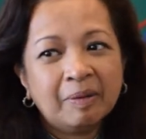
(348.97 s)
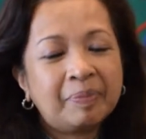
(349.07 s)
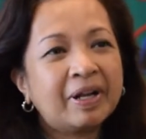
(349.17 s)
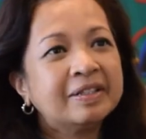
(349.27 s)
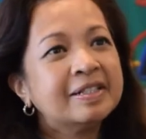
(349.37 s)

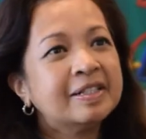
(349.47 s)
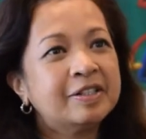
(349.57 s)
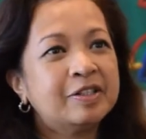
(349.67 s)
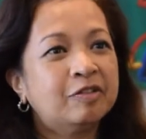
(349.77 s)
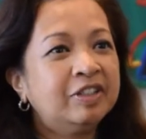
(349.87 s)

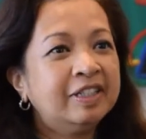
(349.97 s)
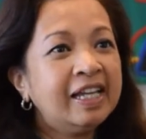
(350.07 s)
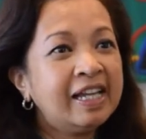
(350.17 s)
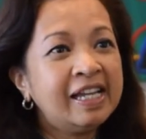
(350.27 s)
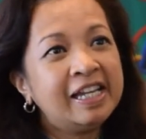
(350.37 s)
practices of the
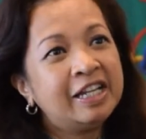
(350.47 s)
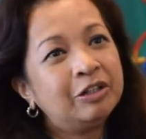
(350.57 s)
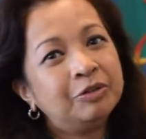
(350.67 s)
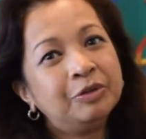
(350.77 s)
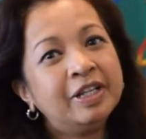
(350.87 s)
day,
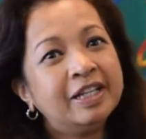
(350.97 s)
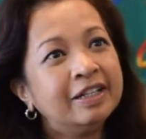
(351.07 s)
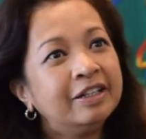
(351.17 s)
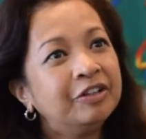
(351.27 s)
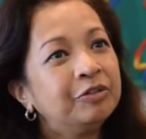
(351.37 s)

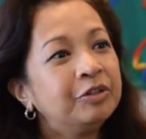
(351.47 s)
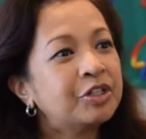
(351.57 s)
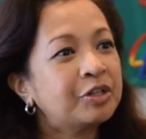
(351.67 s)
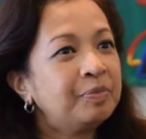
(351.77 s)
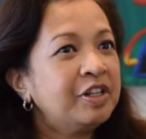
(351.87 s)
including, you know,
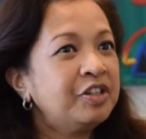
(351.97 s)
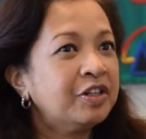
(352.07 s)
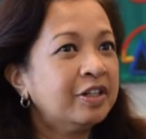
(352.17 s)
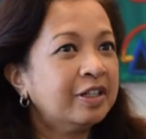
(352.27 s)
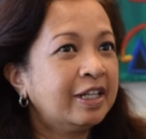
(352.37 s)

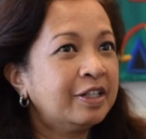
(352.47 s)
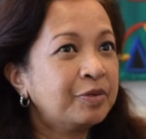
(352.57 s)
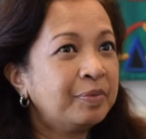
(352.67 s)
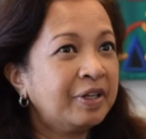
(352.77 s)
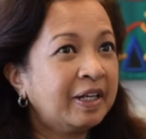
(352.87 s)
discrimination against
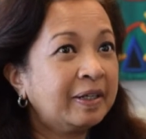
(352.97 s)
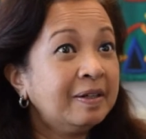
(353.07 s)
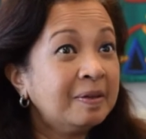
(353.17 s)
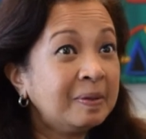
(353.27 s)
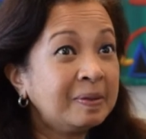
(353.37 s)
women and
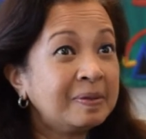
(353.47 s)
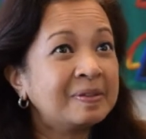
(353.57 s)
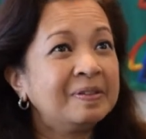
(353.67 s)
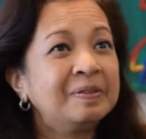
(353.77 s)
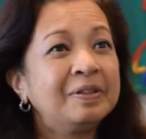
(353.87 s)

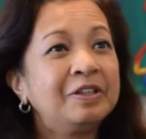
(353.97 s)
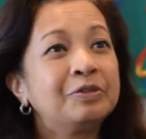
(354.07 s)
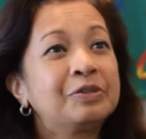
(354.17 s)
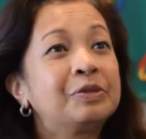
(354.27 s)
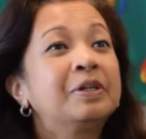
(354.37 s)
girls. You know, they
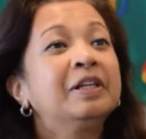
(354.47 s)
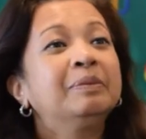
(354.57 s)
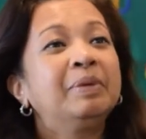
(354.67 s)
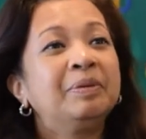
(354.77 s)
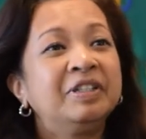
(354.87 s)
used to
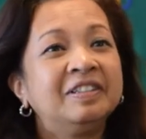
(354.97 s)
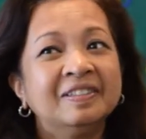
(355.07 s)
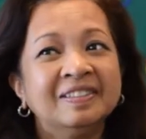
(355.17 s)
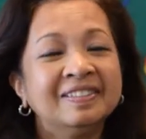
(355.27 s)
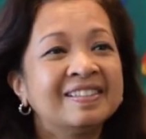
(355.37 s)
kill baby
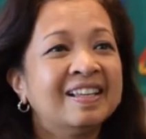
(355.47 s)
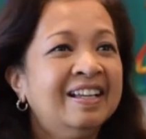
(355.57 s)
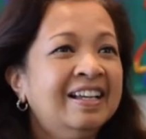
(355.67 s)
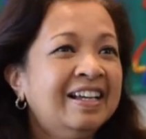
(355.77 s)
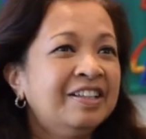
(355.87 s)
girls
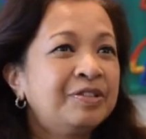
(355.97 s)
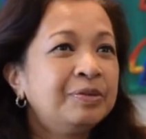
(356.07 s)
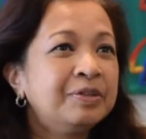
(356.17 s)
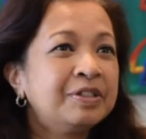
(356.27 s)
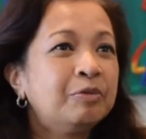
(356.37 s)
as
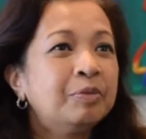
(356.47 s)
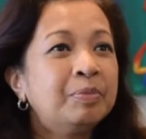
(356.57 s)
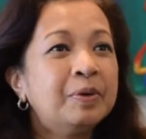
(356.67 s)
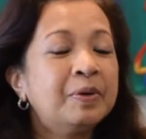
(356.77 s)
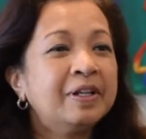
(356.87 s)
soon as they were
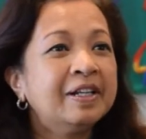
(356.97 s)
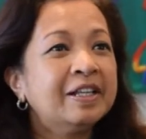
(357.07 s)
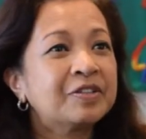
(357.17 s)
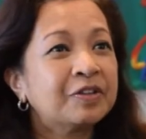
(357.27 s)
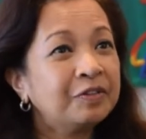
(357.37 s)
born and
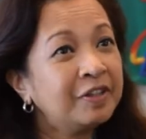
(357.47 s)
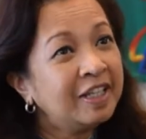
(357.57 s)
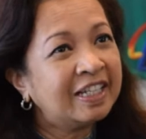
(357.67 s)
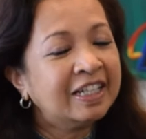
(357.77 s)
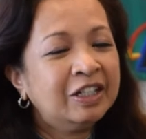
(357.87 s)
that sort of
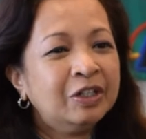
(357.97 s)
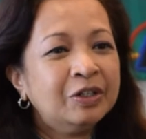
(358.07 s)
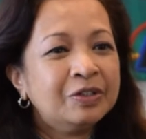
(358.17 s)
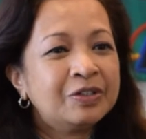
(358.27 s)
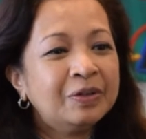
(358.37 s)
thing.
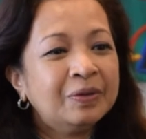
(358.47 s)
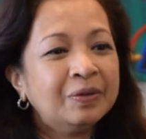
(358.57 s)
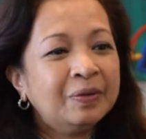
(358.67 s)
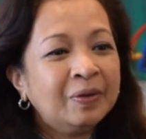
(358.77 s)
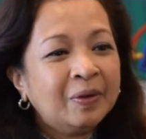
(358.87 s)

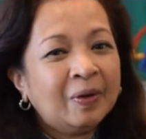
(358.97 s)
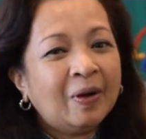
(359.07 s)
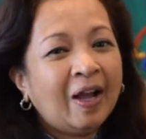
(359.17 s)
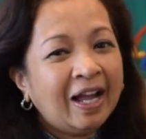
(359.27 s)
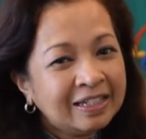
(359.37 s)
So
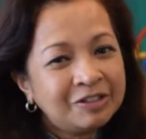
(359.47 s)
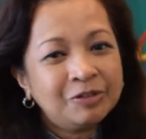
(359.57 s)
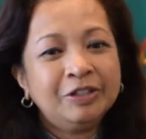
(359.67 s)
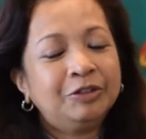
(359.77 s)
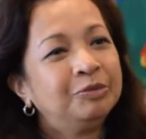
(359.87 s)

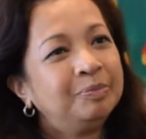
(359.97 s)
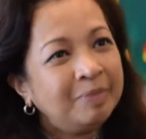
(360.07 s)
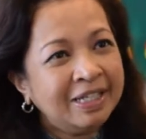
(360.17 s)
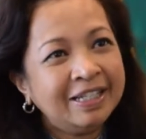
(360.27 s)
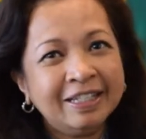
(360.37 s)
actually, to
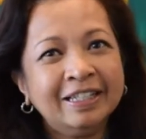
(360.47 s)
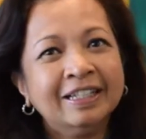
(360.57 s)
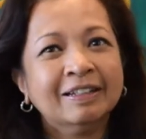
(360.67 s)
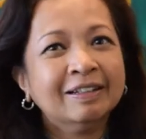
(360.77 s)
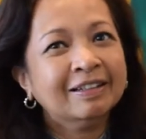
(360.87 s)

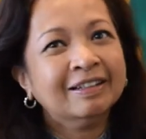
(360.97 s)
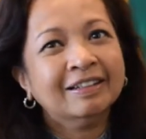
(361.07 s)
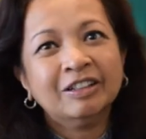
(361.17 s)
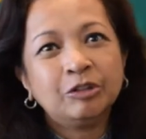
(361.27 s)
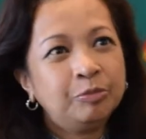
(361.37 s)
me,
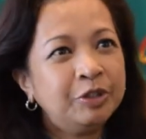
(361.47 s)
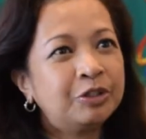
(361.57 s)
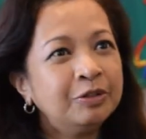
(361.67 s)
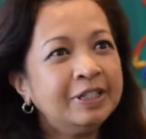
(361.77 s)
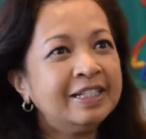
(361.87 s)
to be
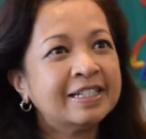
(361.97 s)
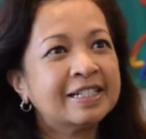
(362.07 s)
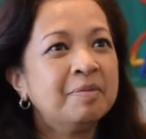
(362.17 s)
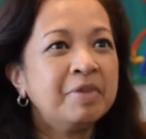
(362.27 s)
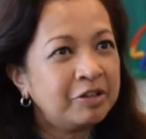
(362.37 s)
truly
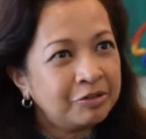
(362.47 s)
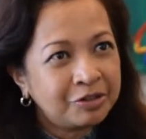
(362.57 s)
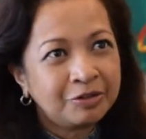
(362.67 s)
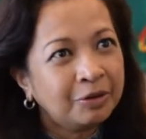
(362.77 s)
Islamic, you should